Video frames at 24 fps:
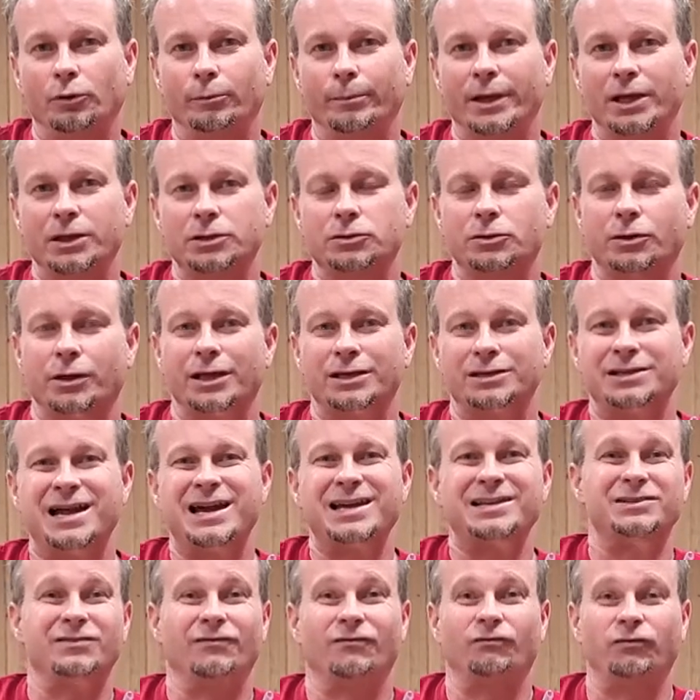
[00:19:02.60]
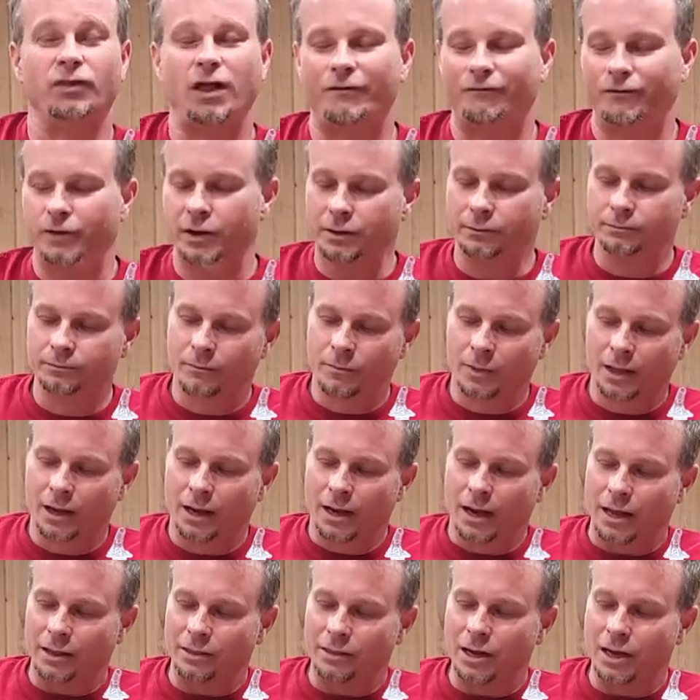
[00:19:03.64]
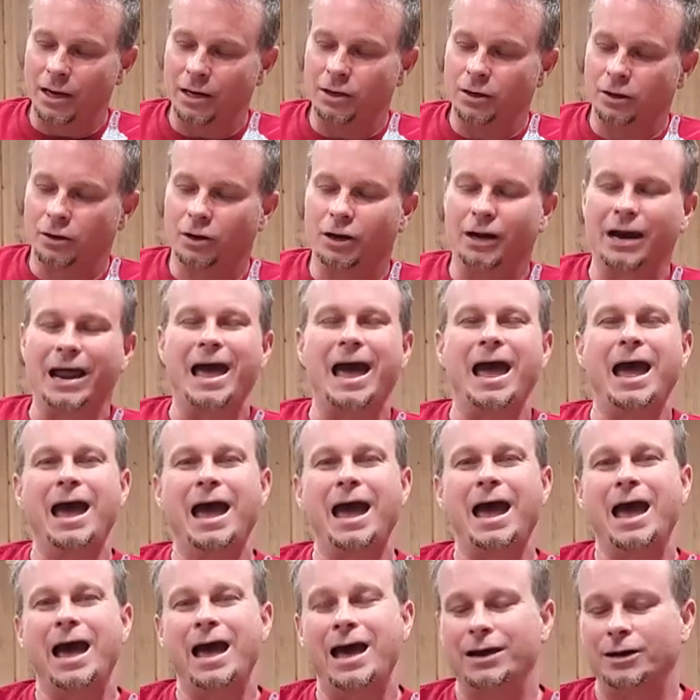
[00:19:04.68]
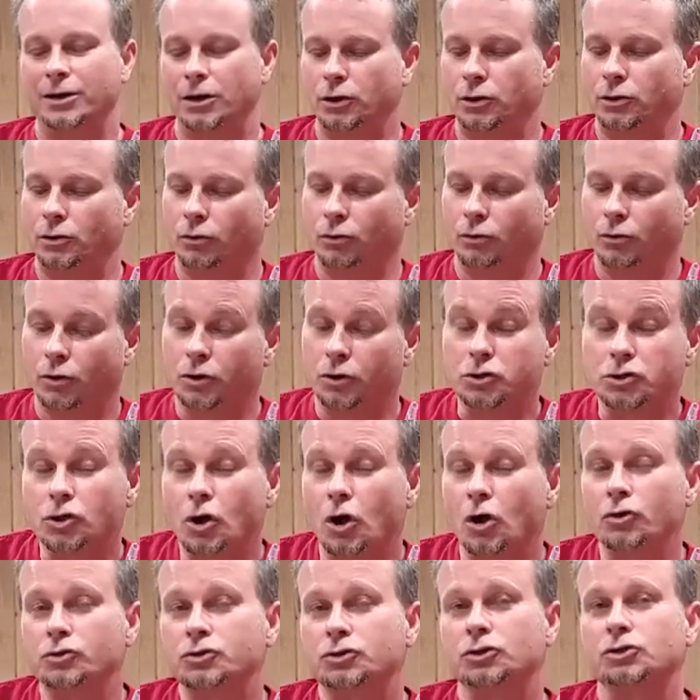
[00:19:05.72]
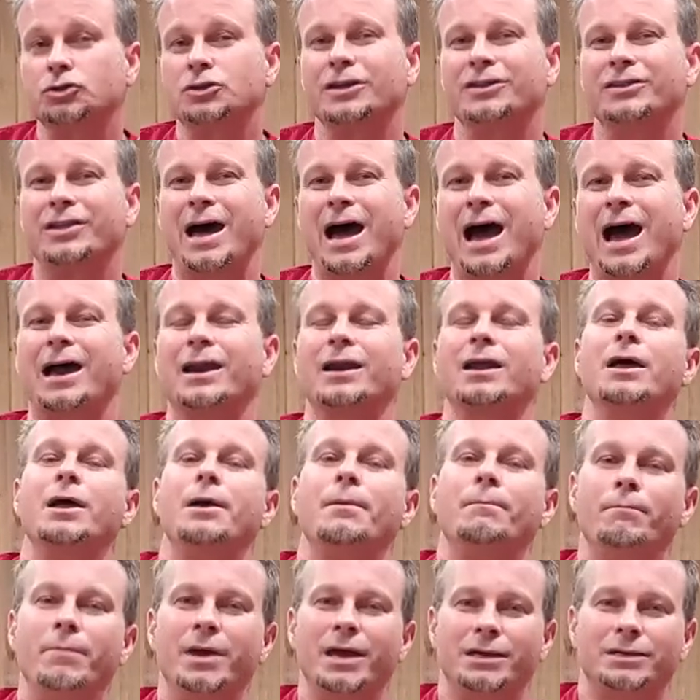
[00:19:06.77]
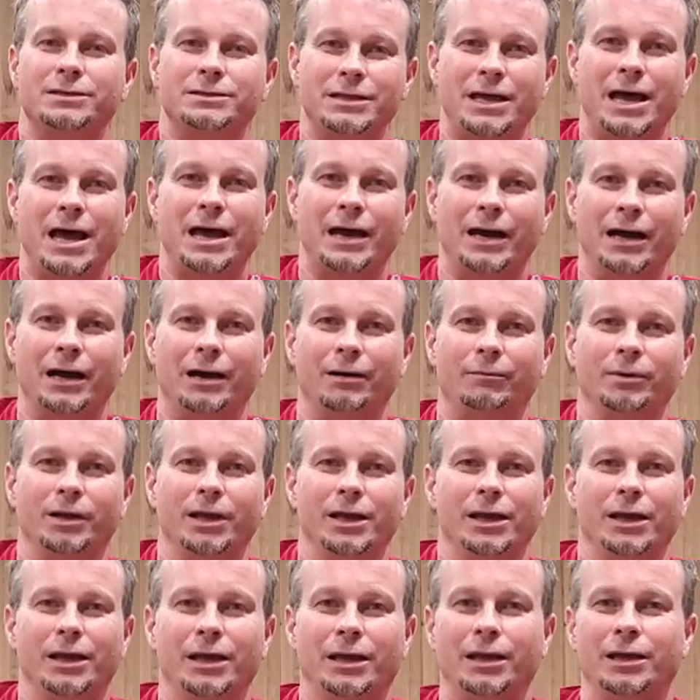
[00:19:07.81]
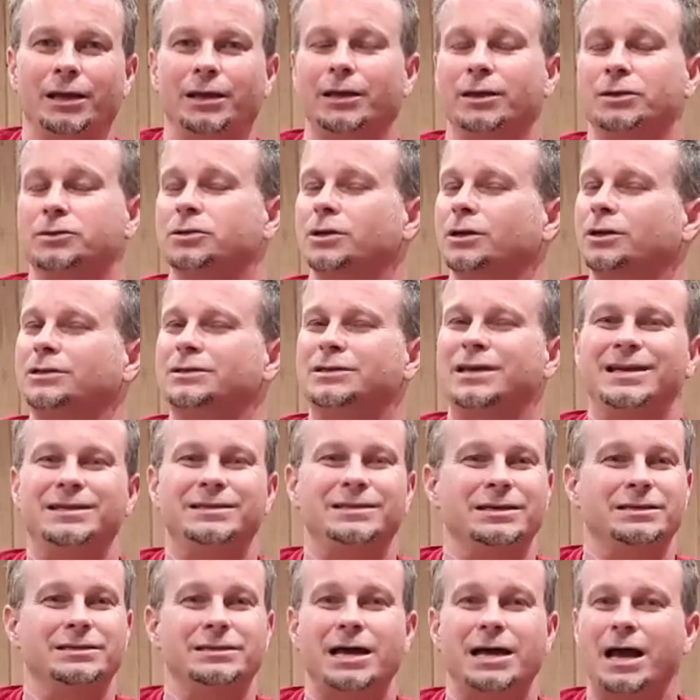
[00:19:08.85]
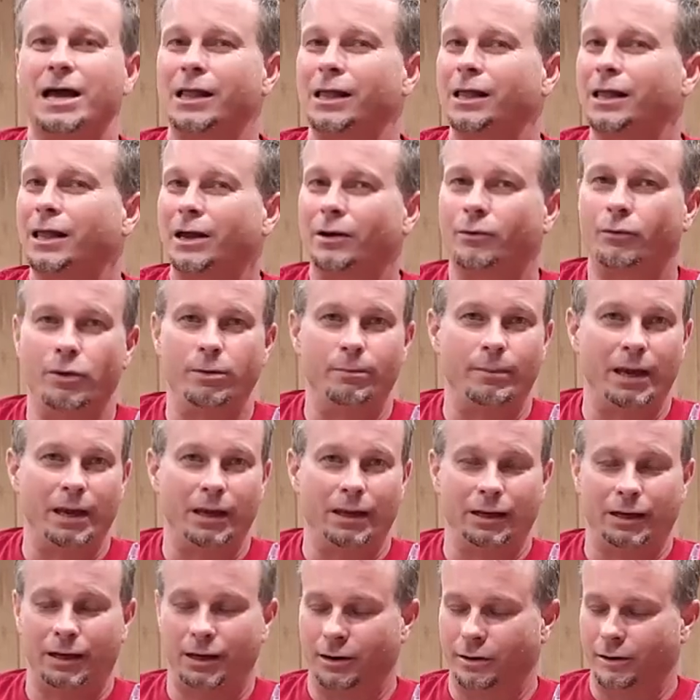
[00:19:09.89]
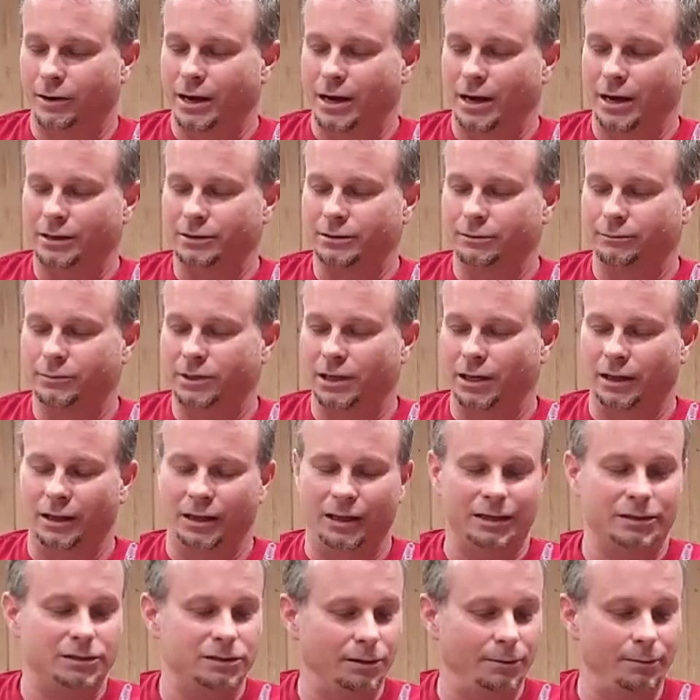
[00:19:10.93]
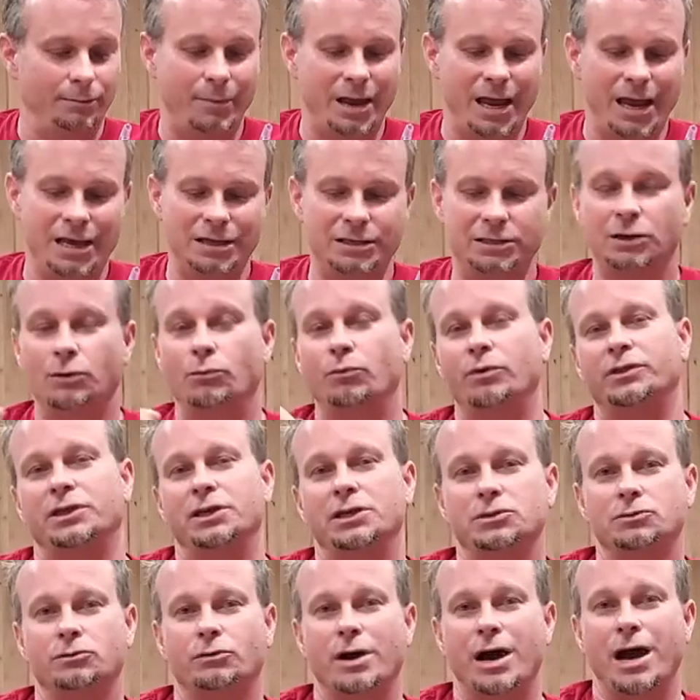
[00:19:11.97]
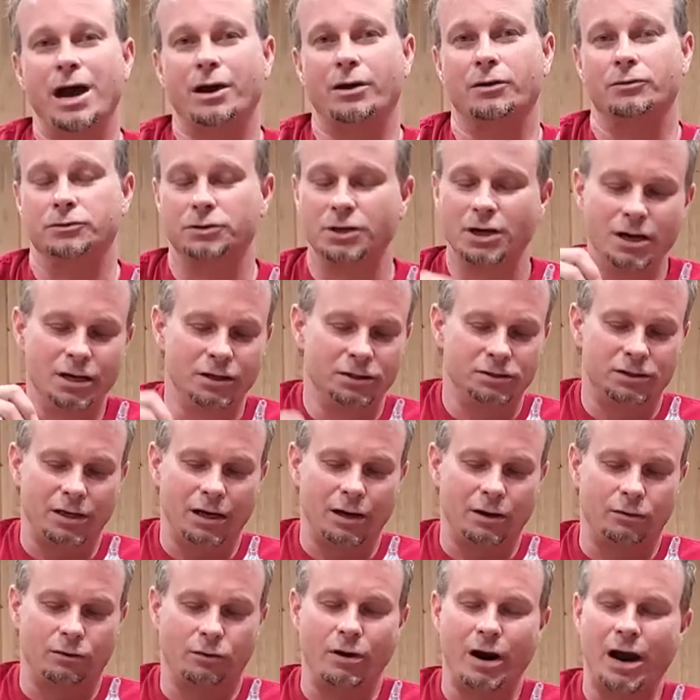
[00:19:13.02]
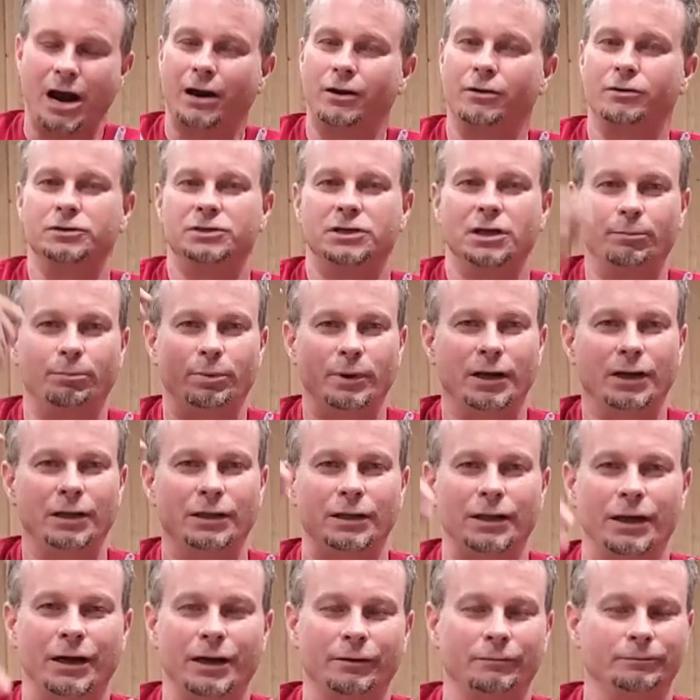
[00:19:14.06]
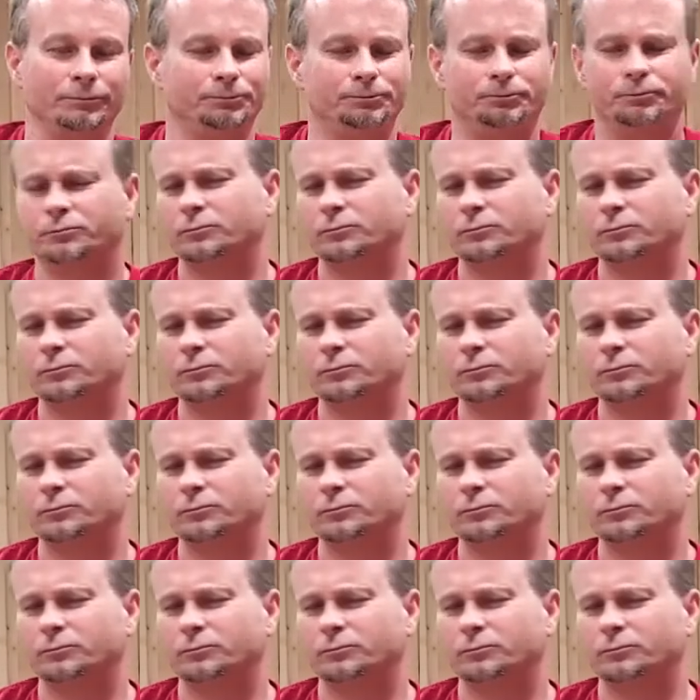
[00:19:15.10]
bit so it gets nice and fluffy. And then you're going to add your salsa to that, mix that up, and it's going to taste exactly like we make it here, guys. I'm telling you, that's amazing with these crackers. Just take a cracker, dip it in there.